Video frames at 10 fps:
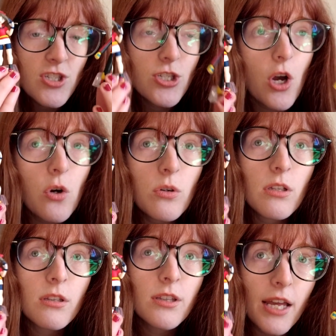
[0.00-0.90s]
so
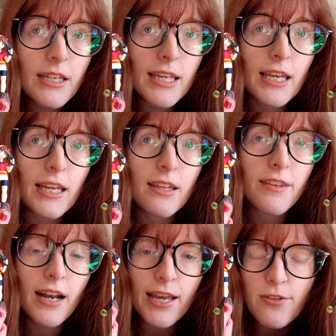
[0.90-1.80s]
lucky
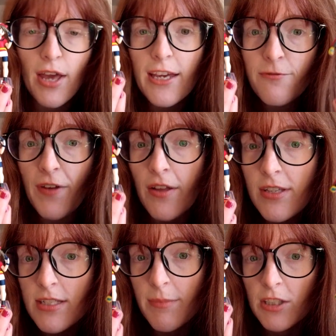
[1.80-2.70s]
that I have found
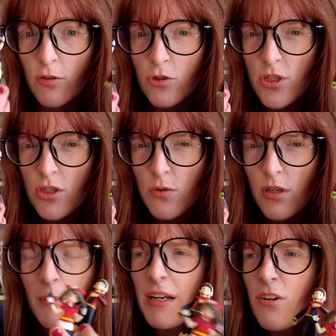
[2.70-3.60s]
these at my grocery store.
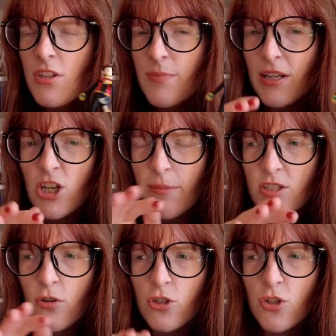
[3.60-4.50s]
You might not know this about Japanese
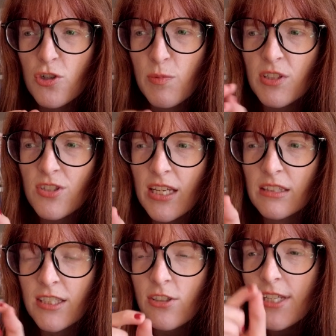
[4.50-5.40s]
grocery stores, but there's like
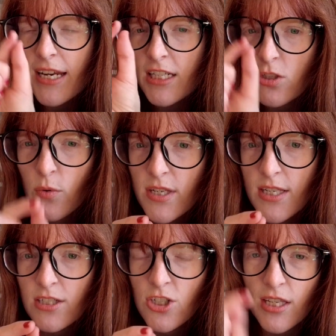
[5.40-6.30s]
little tiny toy
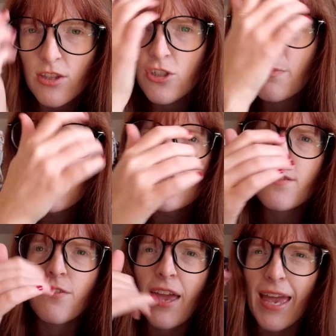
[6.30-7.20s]
sections. Like there's a mix
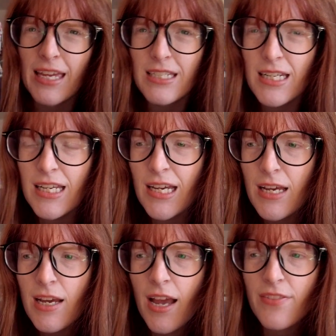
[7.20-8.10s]
of candy
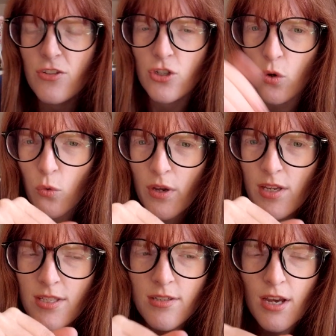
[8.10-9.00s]
and then
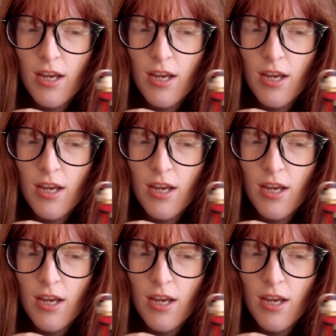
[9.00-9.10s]
toys.